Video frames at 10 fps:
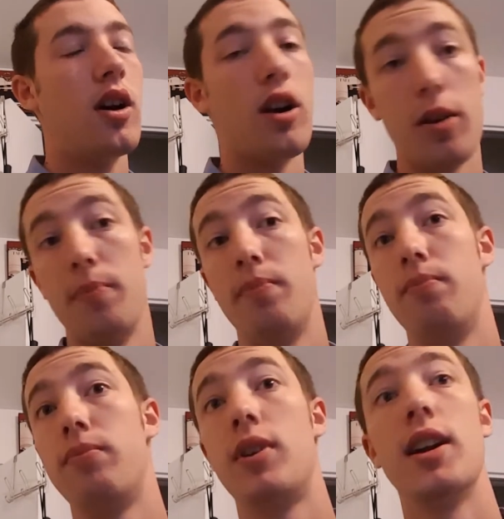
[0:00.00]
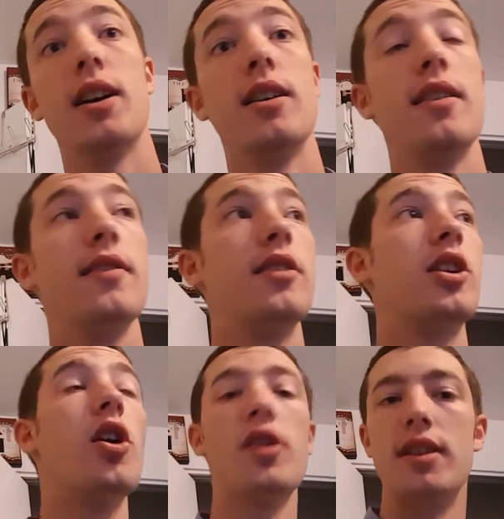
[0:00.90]
are gonna
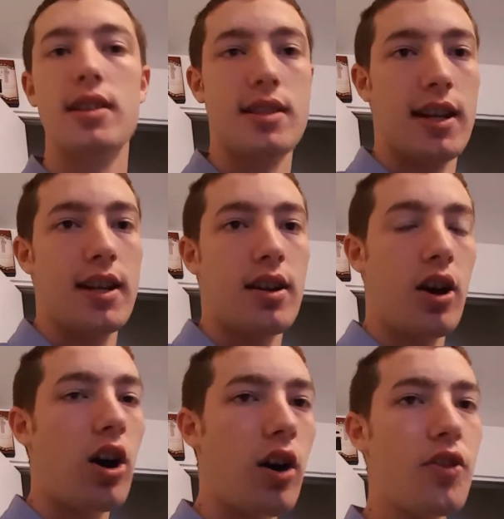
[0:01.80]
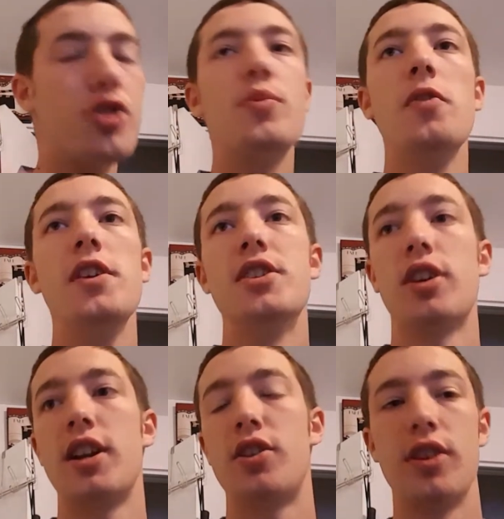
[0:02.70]
go to Disney. All those movies are
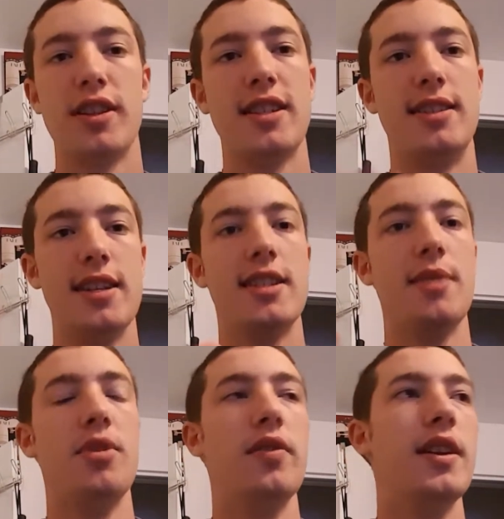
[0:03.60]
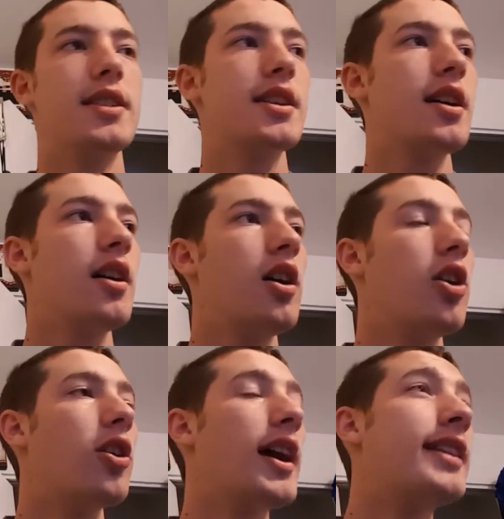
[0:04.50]
gonna turn into Disney movies,
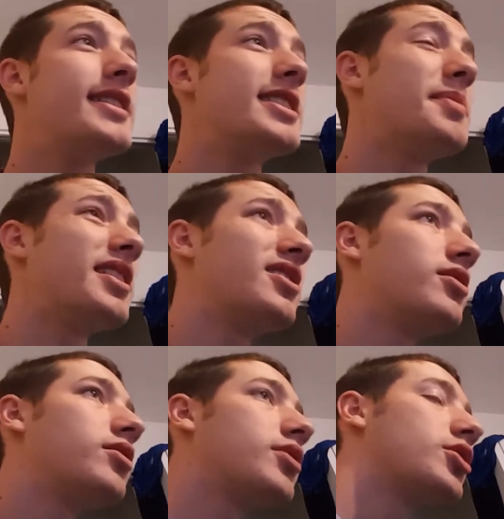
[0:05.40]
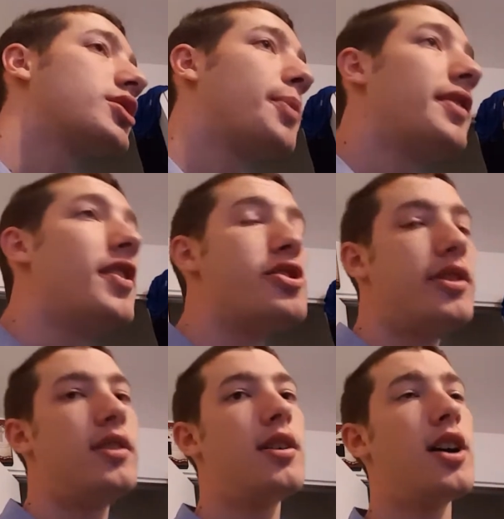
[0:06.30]
or not Disney, but their
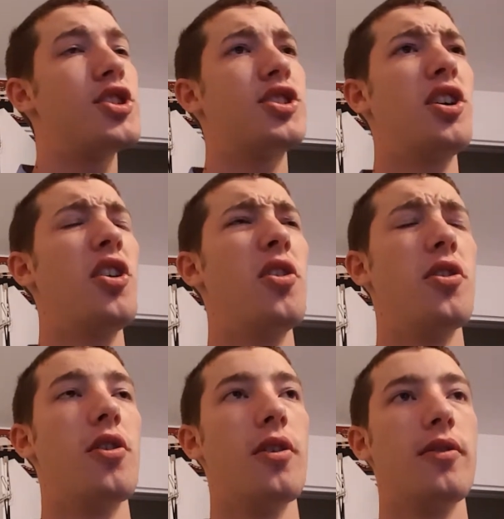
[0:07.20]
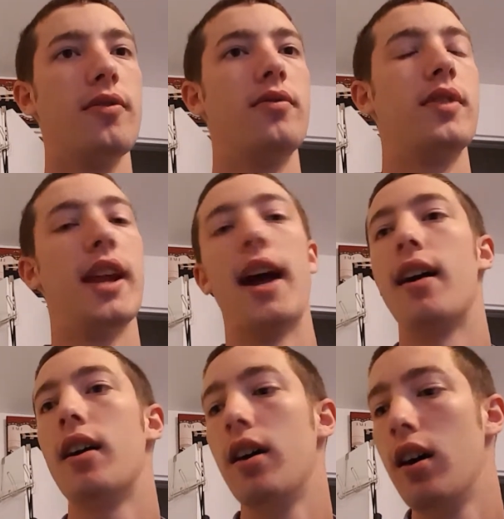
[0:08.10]
subdivision, Touchstone, or yeah.
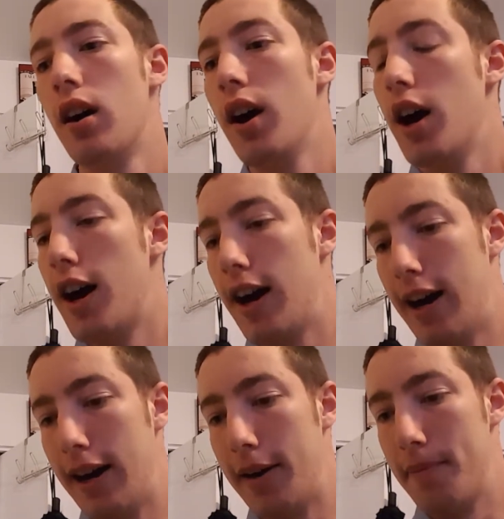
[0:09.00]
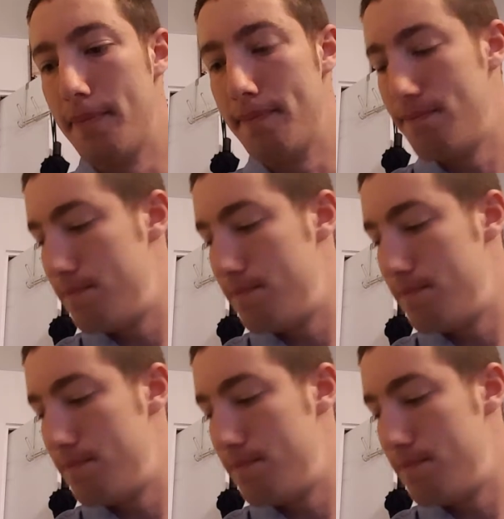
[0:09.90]
Um,